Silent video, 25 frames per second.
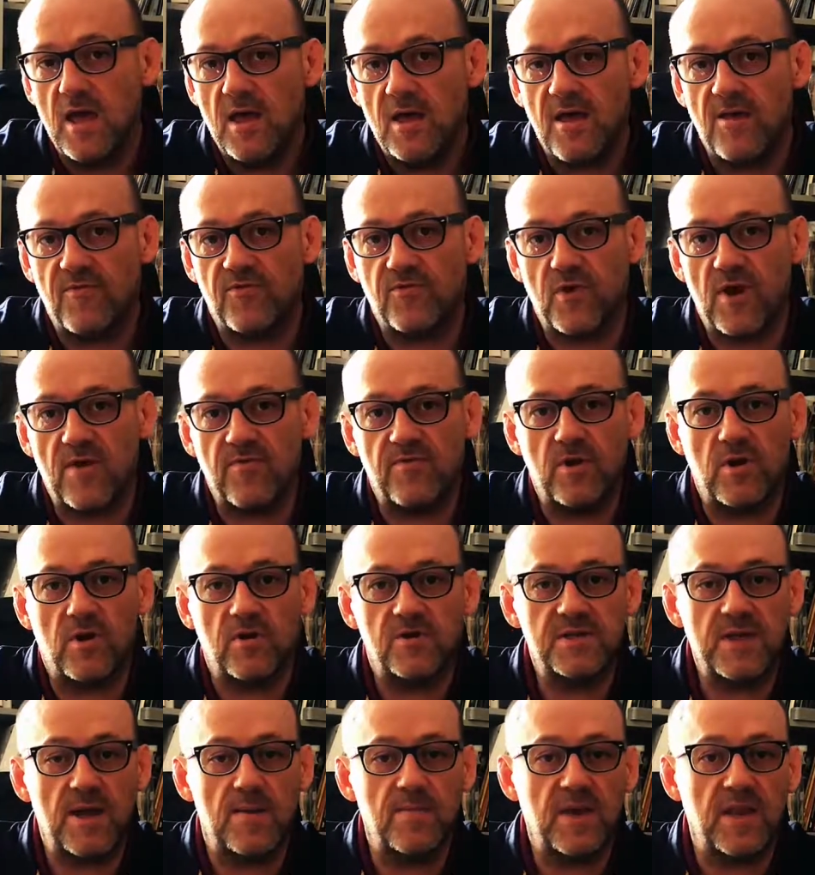If they're having a
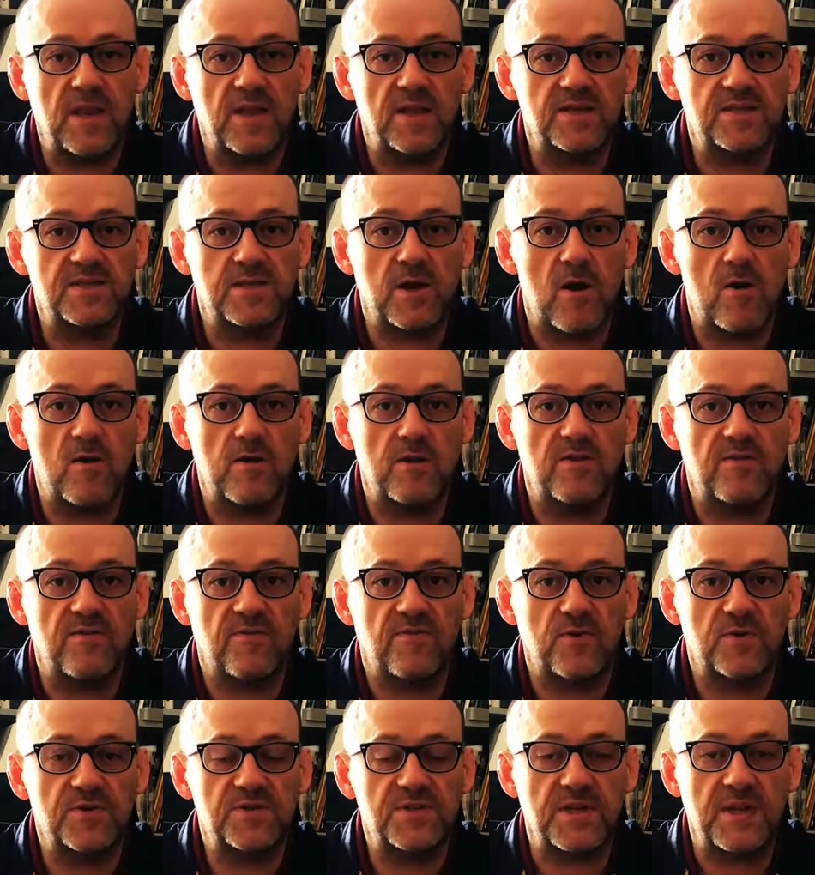hard time getting started, the
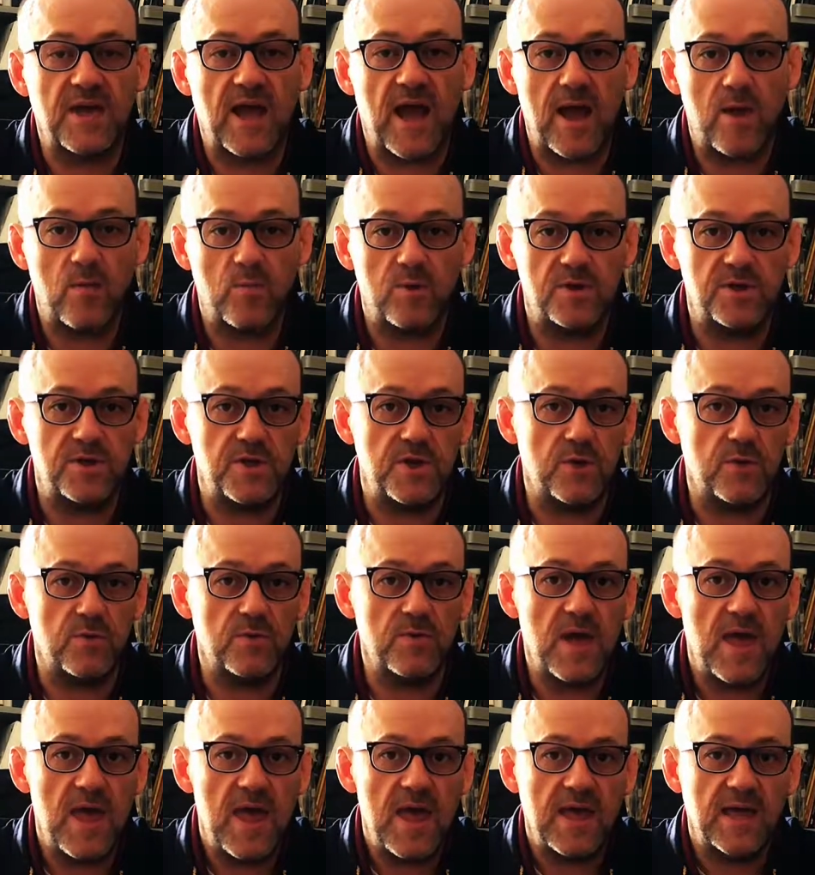first thing I would
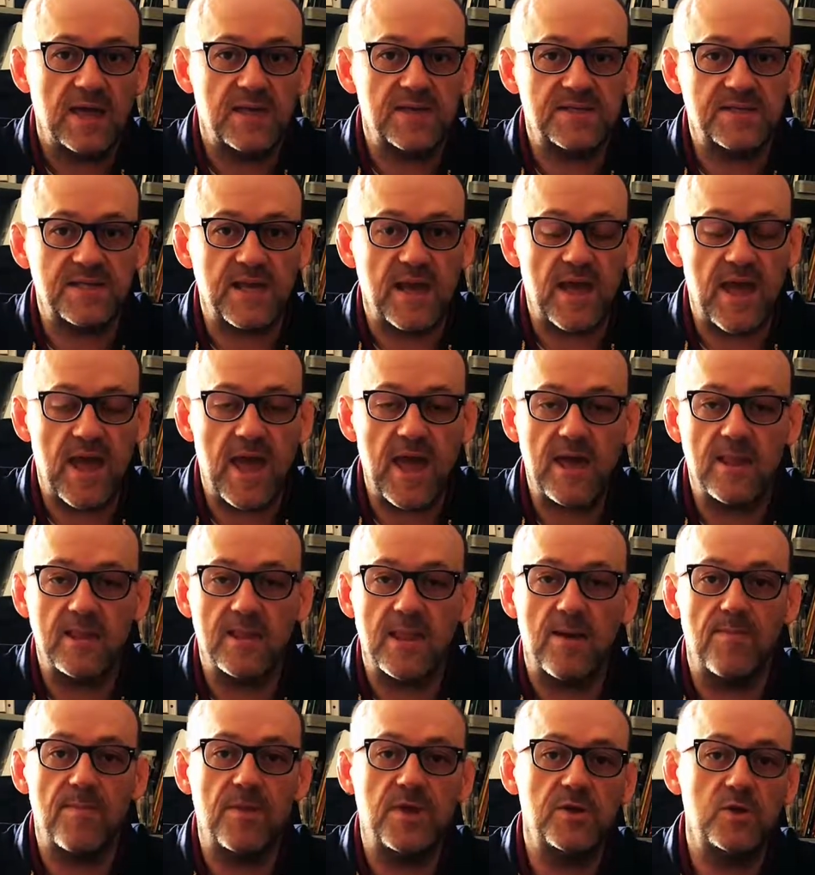do is say, hey,
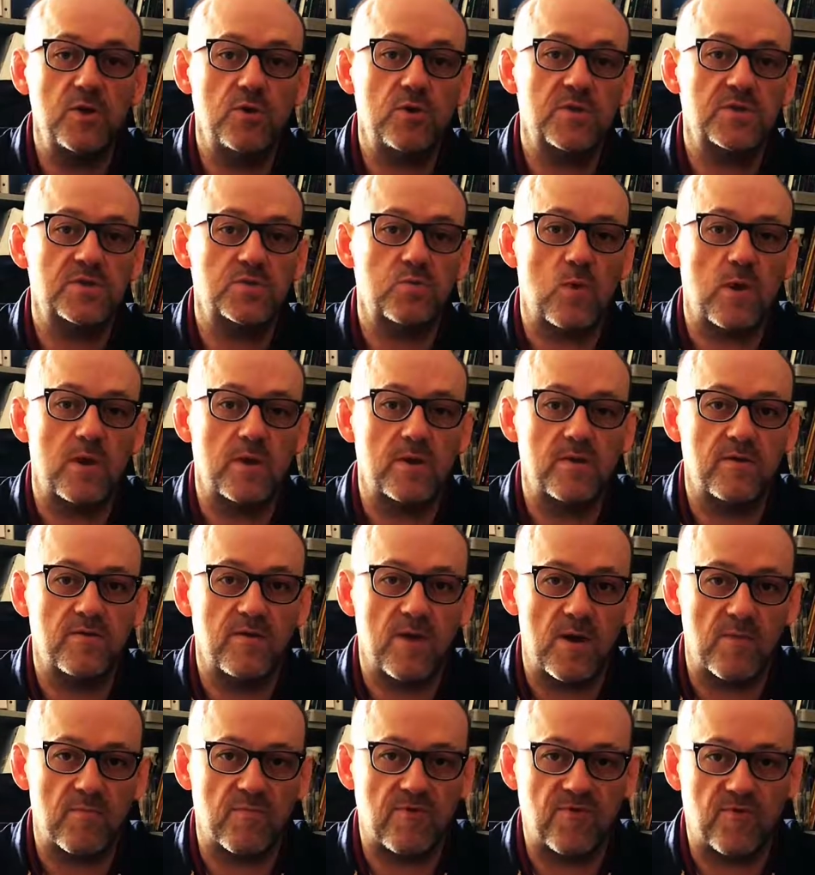let me do this
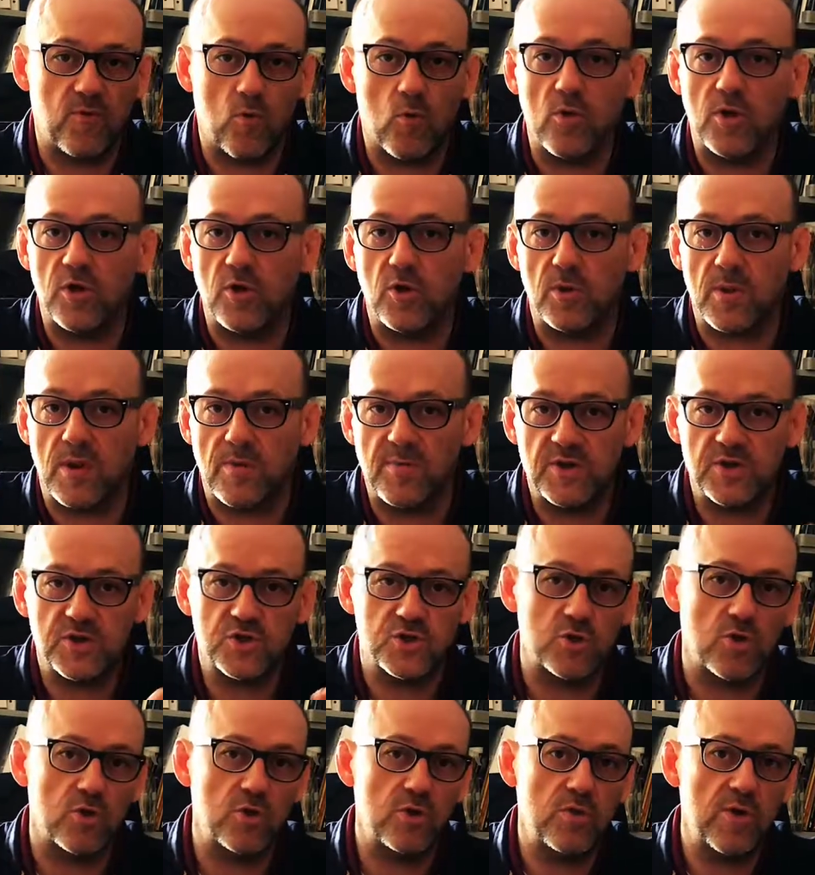one for you. Let me
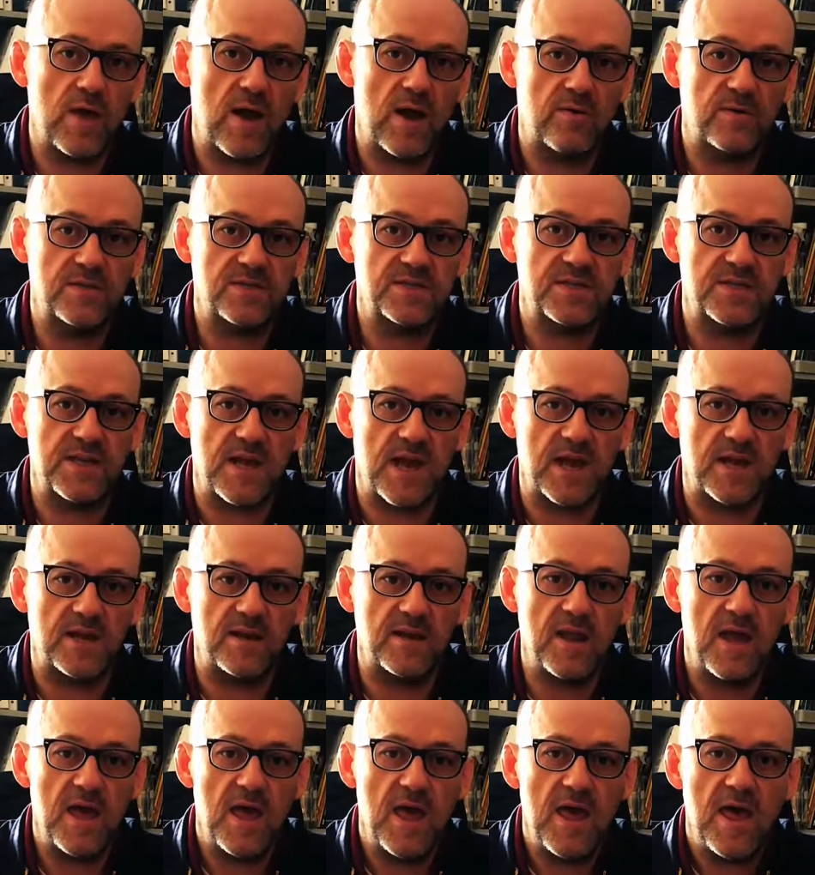show you how it's
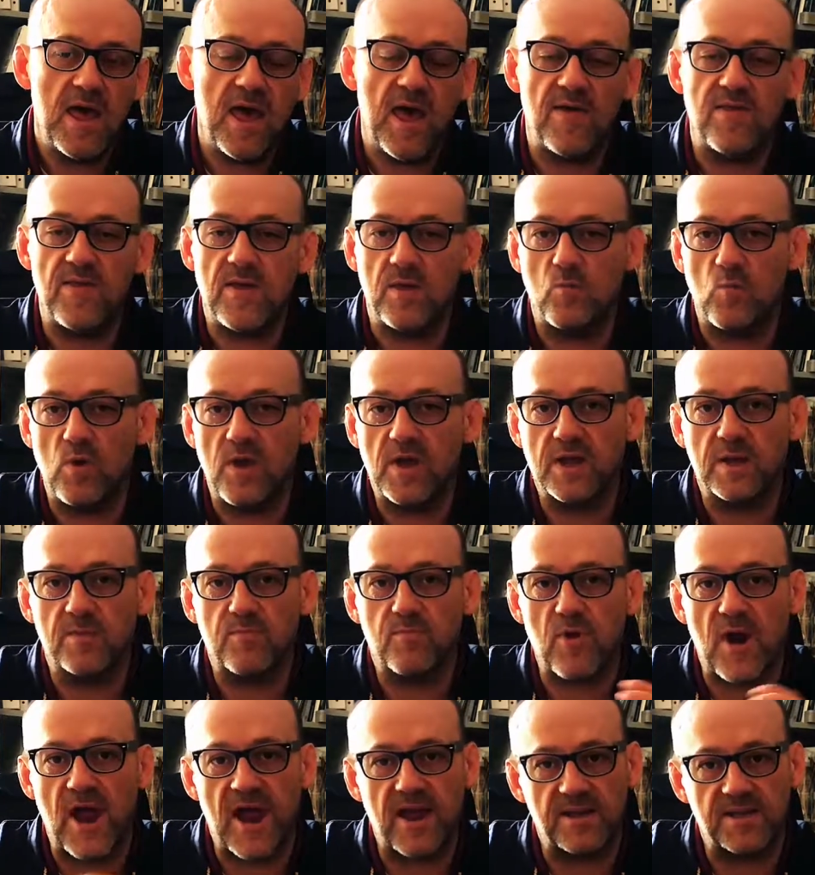done, and then we
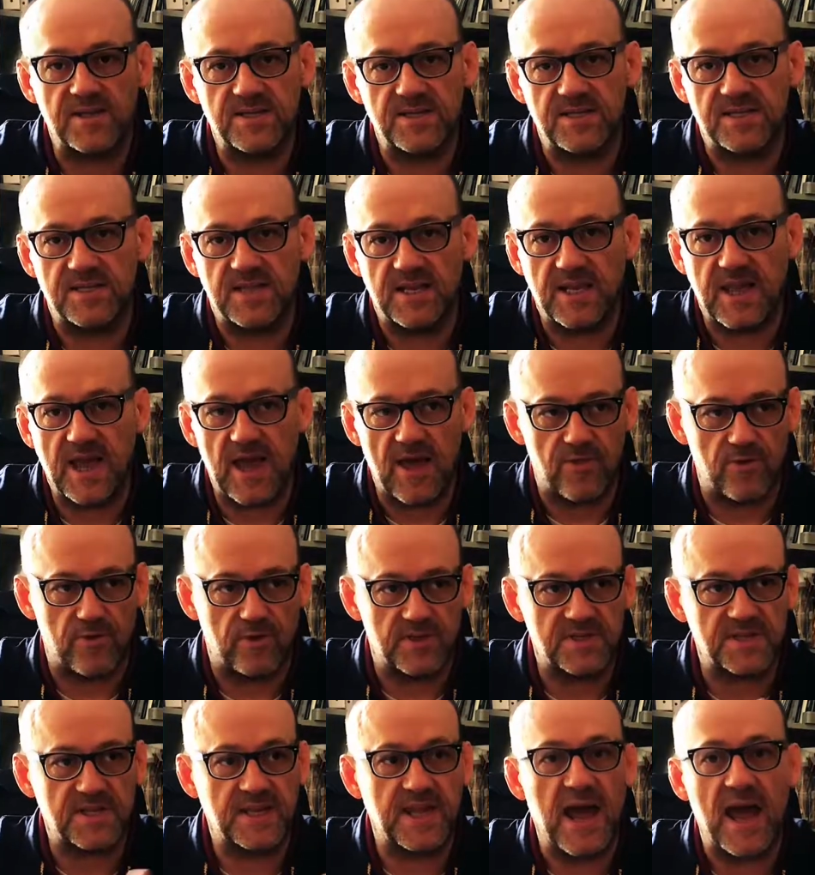can practice it together.
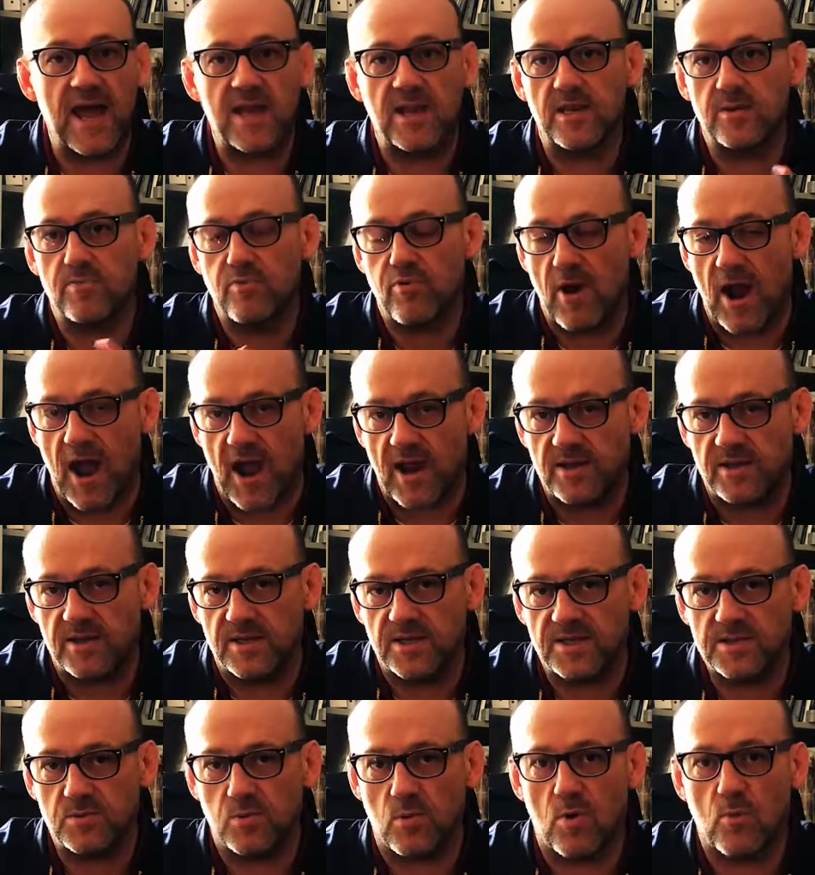It's guided
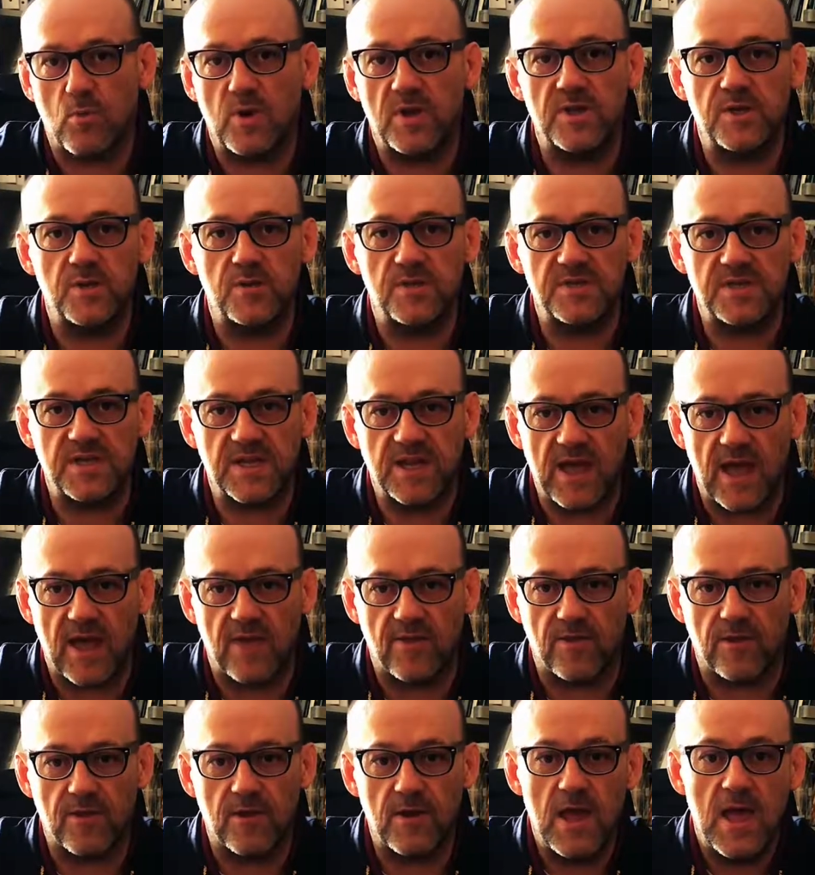practice where we do it
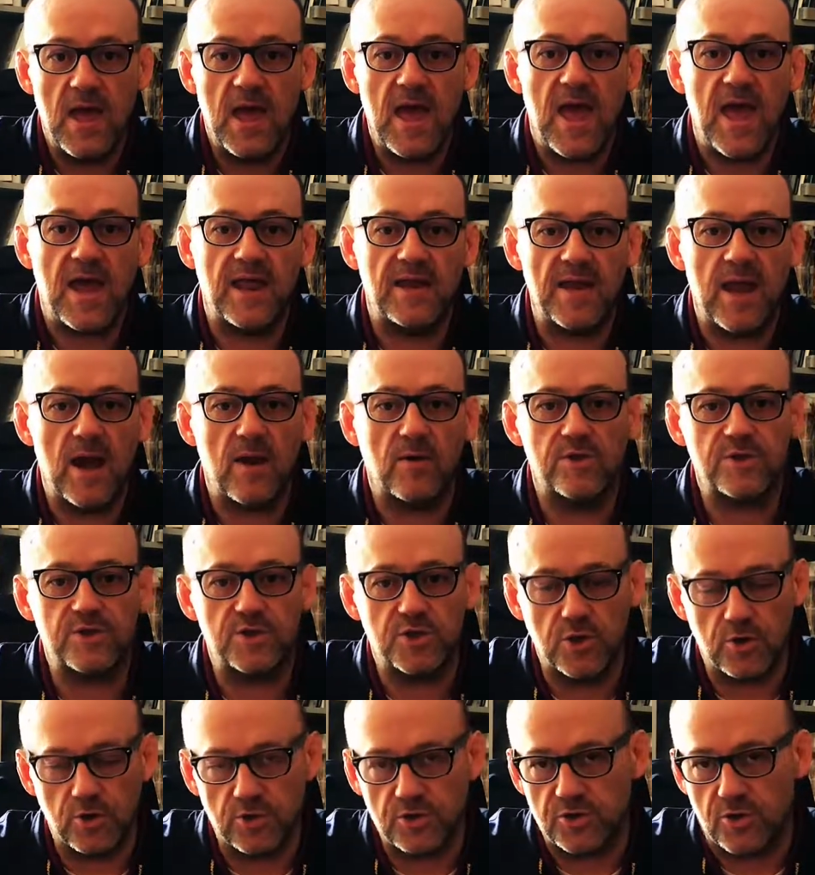together, and now
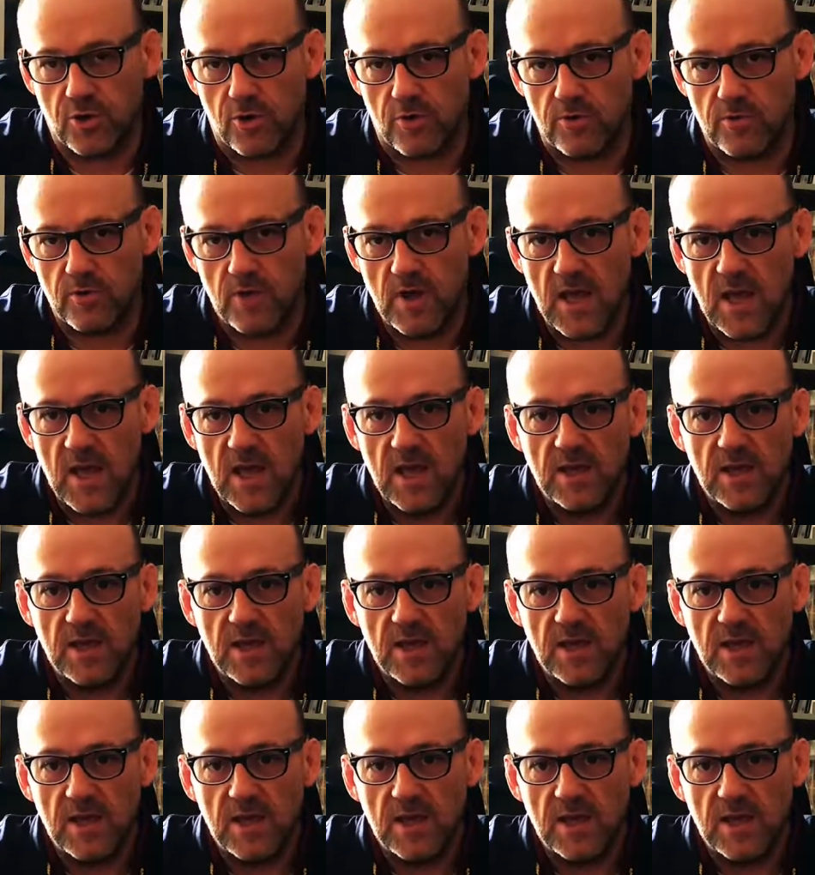it's your turn.